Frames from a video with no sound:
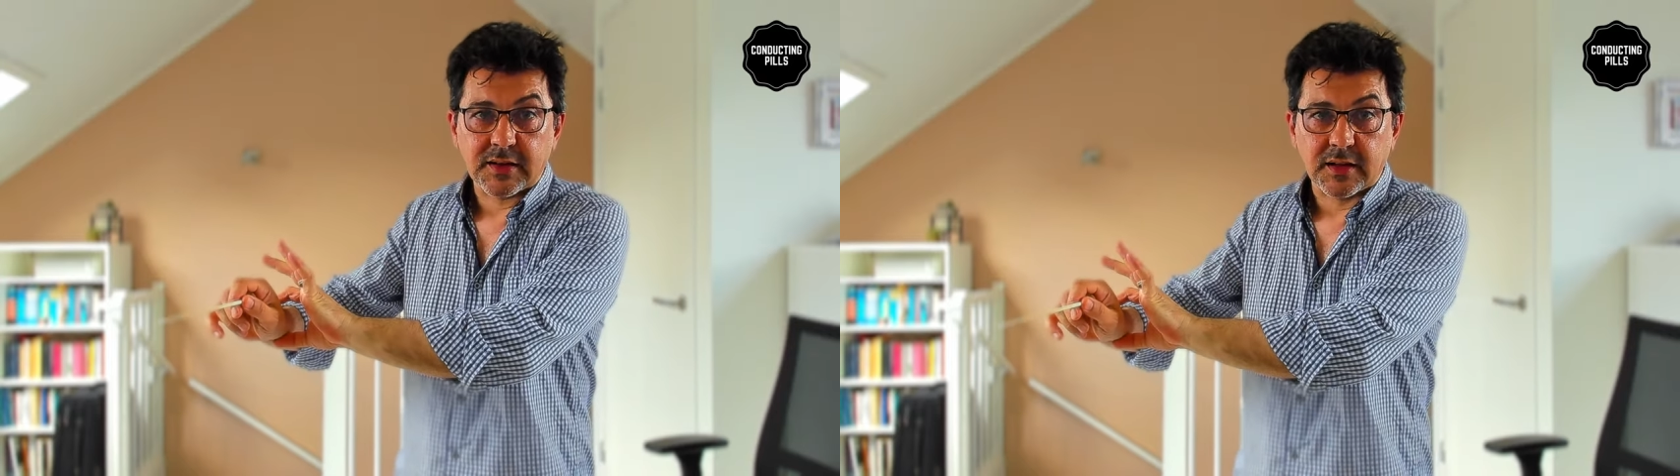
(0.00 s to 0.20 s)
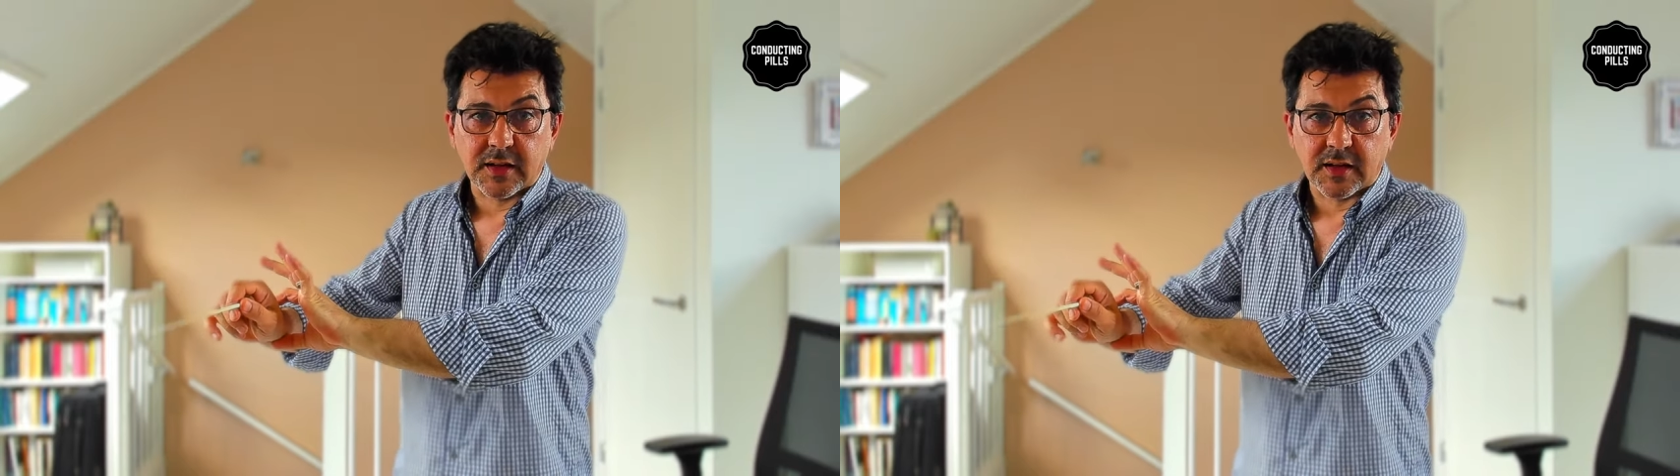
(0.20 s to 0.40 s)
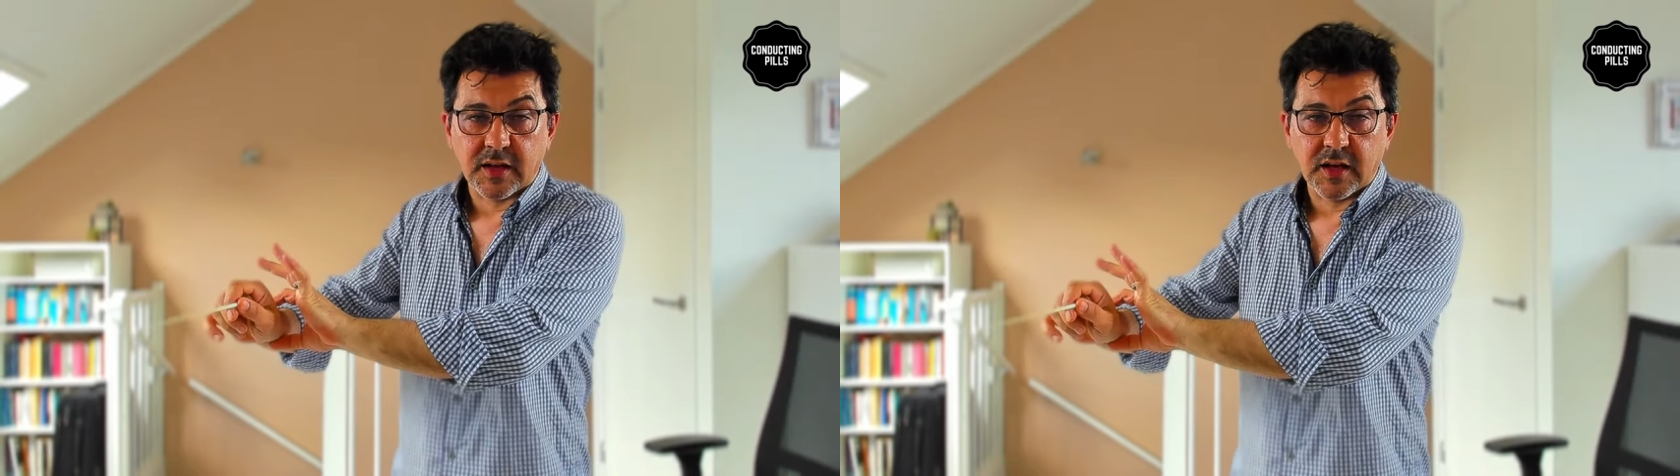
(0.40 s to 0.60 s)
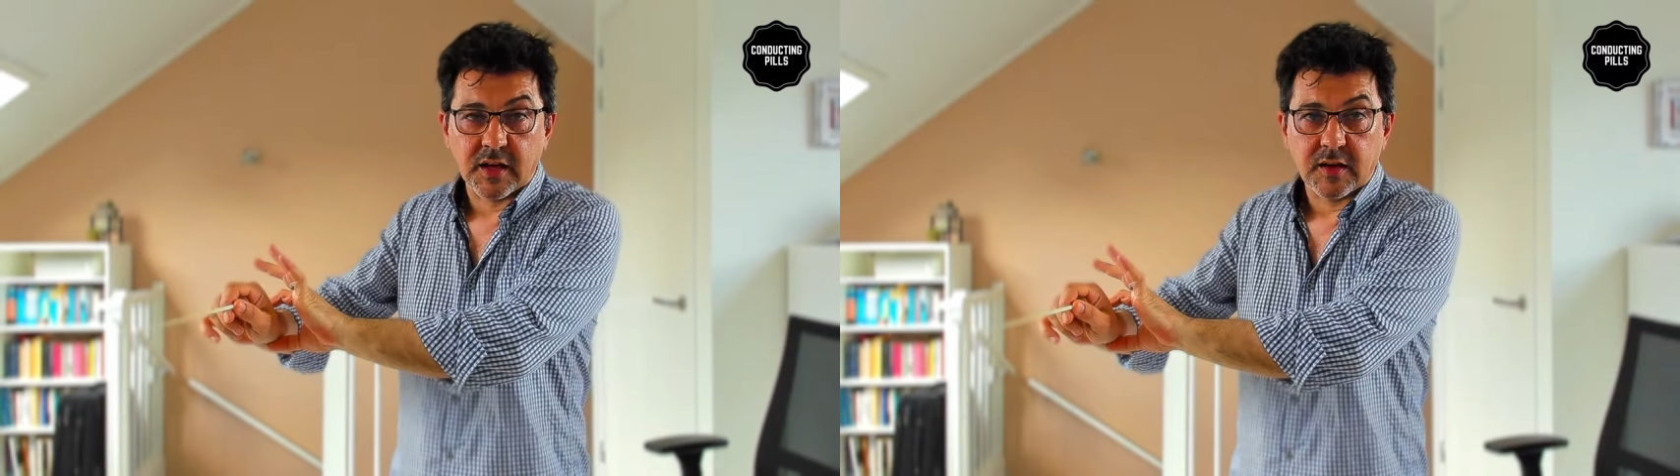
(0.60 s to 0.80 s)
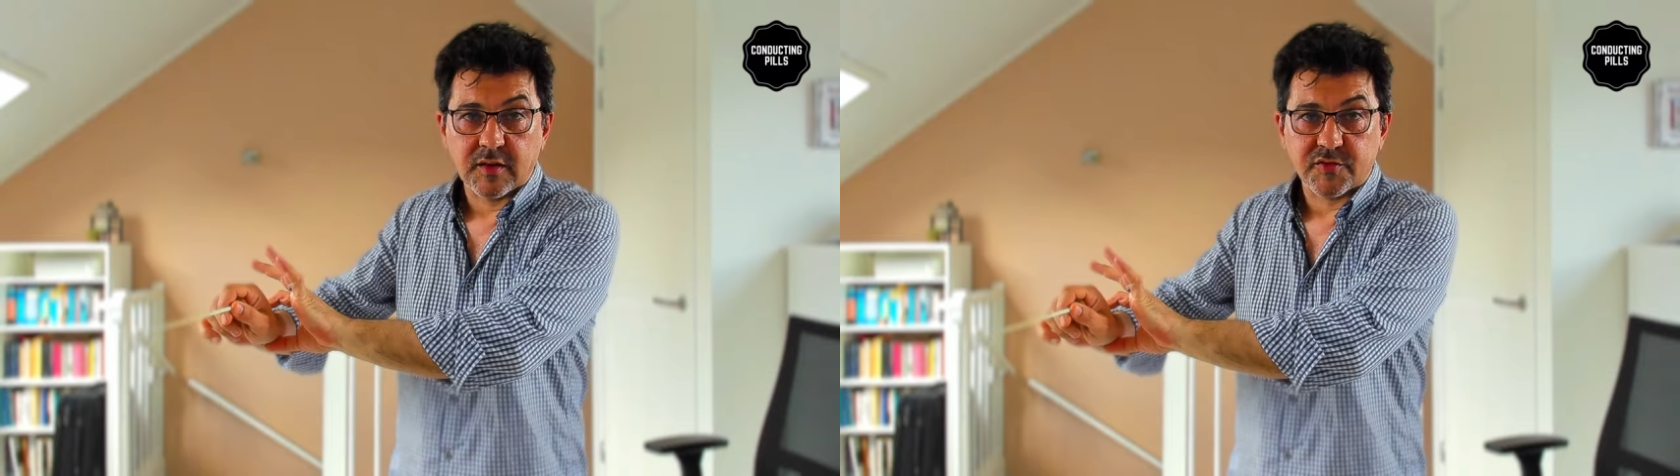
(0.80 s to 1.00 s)
click
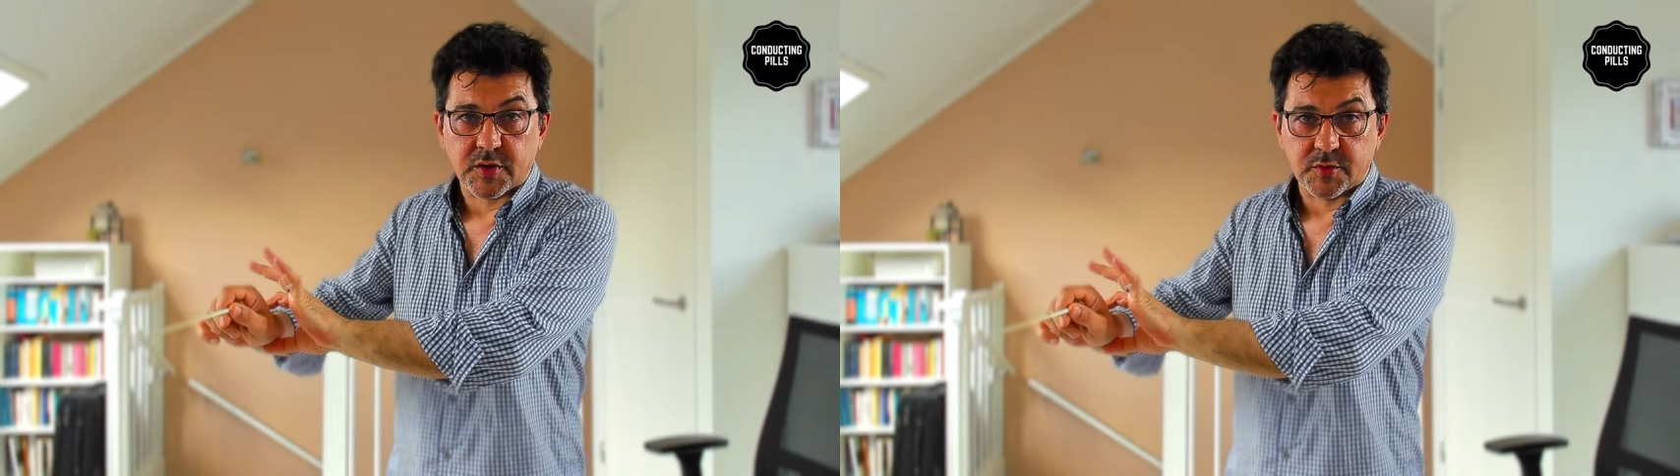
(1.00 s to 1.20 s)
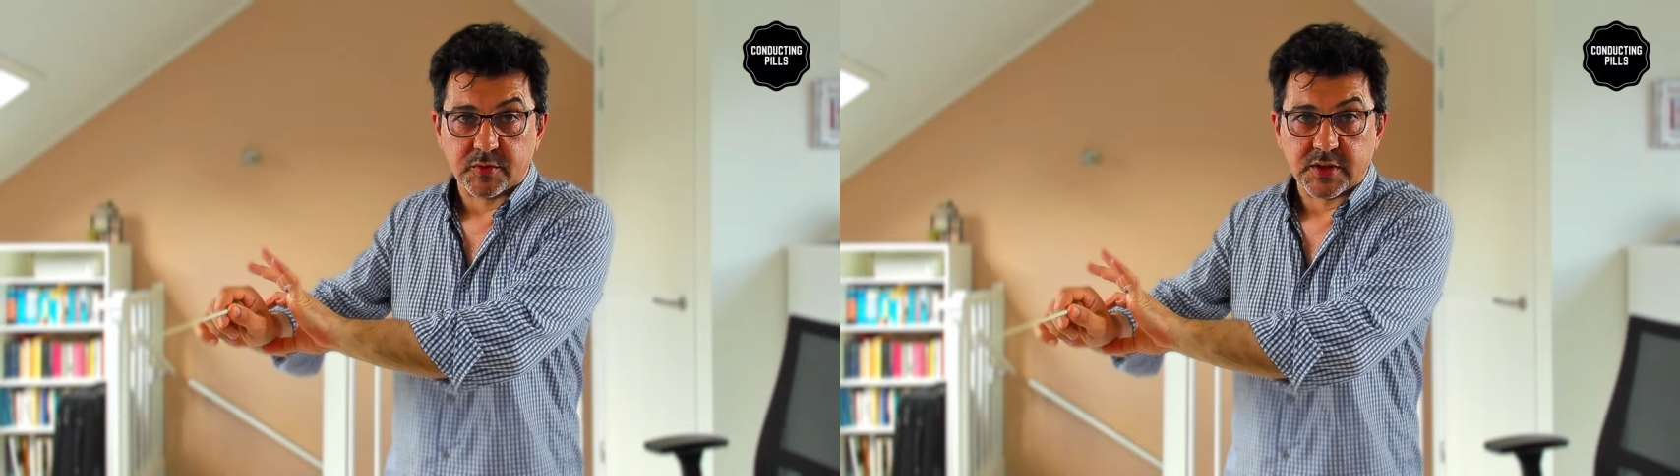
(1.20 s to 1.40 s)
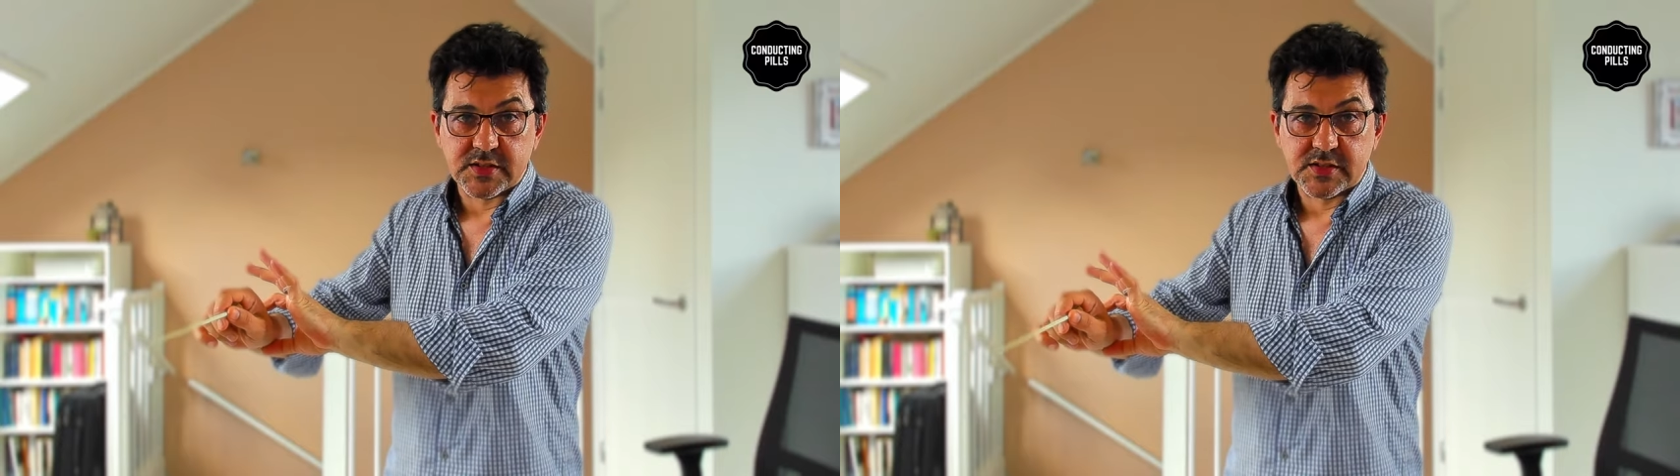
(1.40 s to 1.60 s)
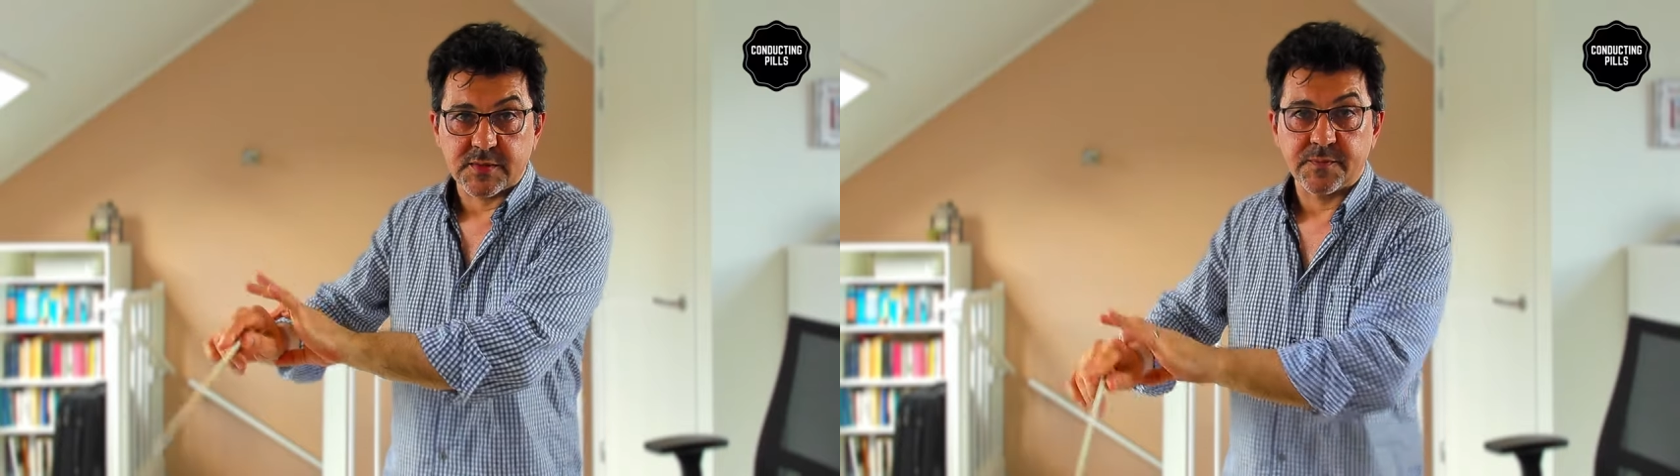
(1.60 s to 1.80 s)
from the rest.